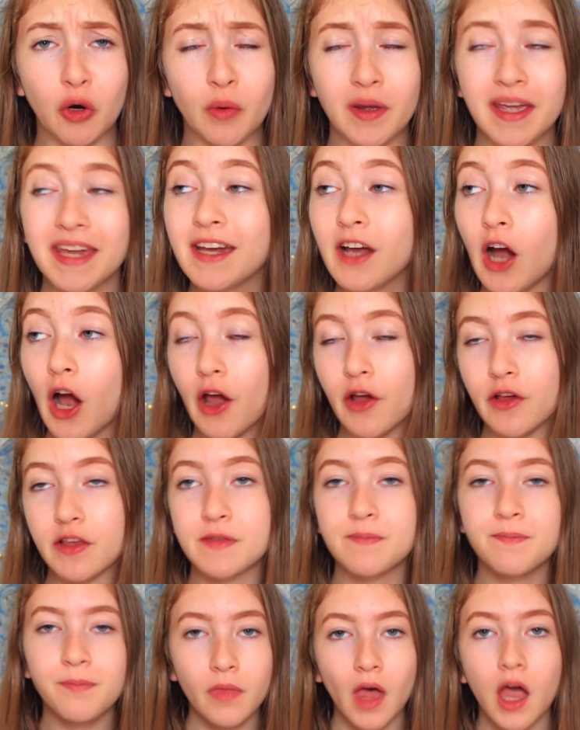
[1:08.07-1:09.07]
he
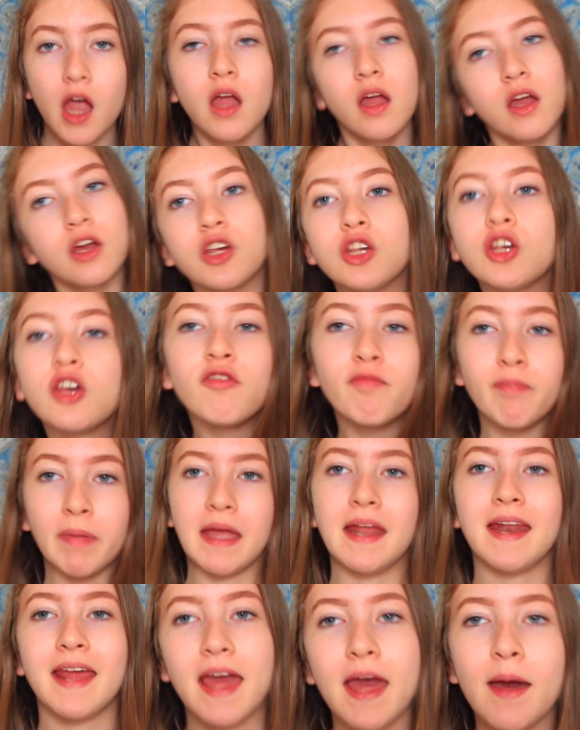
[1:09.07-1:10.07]
goes, you've
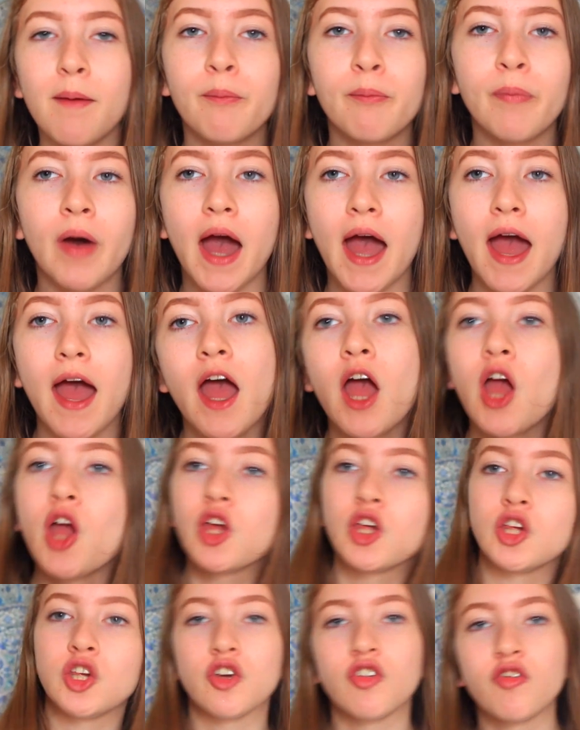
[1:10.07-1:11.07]

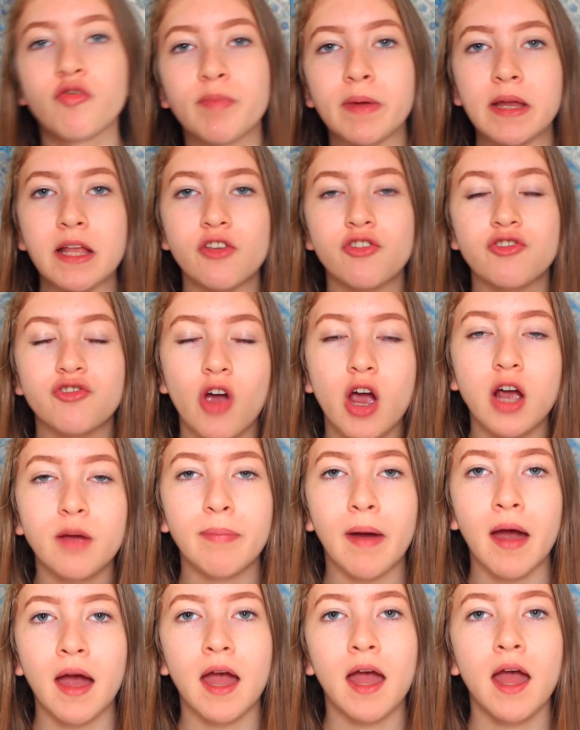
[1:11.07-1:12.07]
been
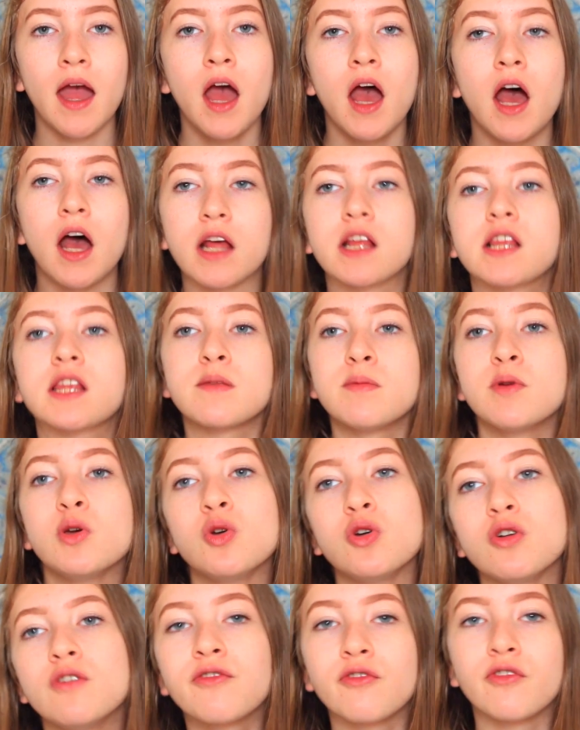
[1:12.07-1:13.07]
struck by a
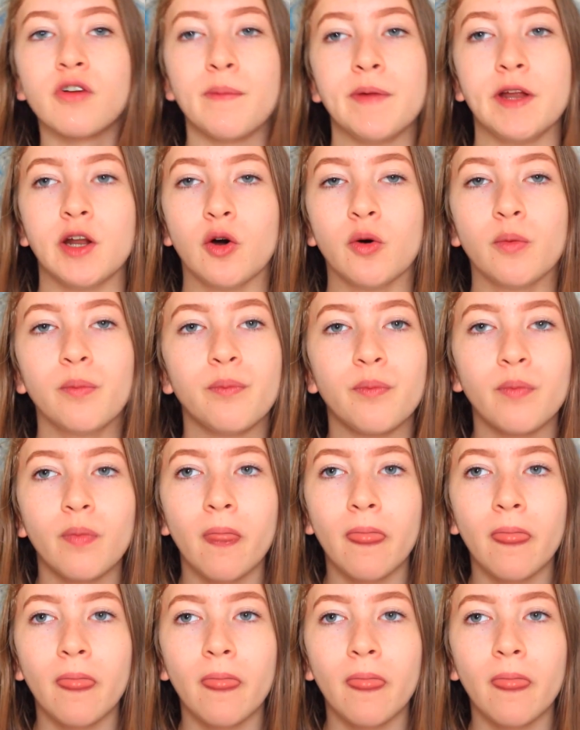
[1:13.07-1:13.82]
smooth criminal.